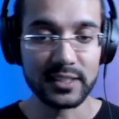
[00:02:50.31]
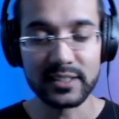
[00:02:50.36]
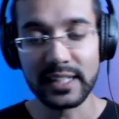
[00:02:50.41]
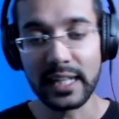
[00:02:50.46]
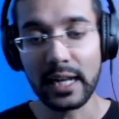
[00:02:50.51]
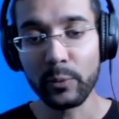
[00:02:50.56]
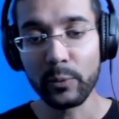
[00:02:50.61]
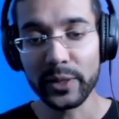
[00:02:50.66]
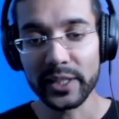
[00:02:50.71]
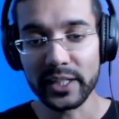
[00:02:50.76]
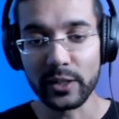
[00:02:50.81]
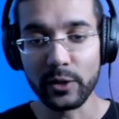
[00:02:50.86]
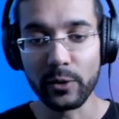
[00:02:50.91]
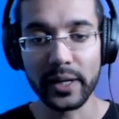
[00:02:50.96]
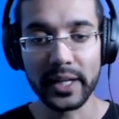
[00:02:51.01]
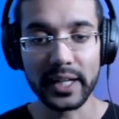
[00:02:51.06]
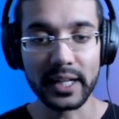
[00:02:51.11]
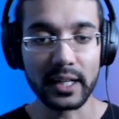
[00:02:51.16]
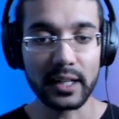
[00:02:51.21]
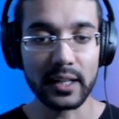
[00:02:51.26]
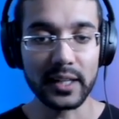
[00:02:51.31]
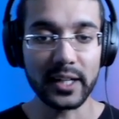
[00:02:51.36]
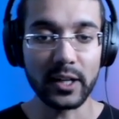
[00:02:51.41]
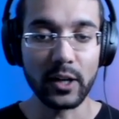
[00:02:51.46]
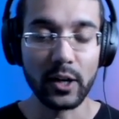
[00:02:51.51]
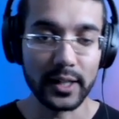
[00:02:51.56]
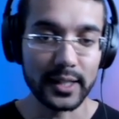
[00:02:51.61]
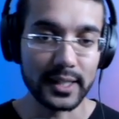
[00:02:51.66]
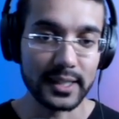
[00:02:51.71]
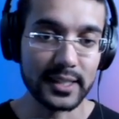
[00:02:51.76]
Now we can go ahead and click
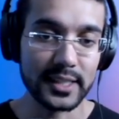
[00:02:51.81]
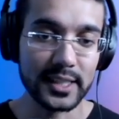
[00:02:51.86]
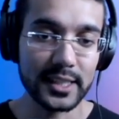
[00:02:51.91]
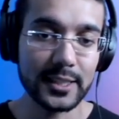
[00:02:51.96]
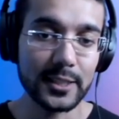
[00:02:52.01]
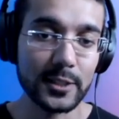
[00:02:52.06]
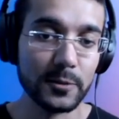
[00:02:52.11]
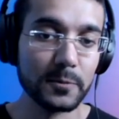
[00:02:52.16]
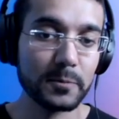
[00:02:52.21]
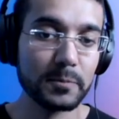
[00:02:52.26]
on continue.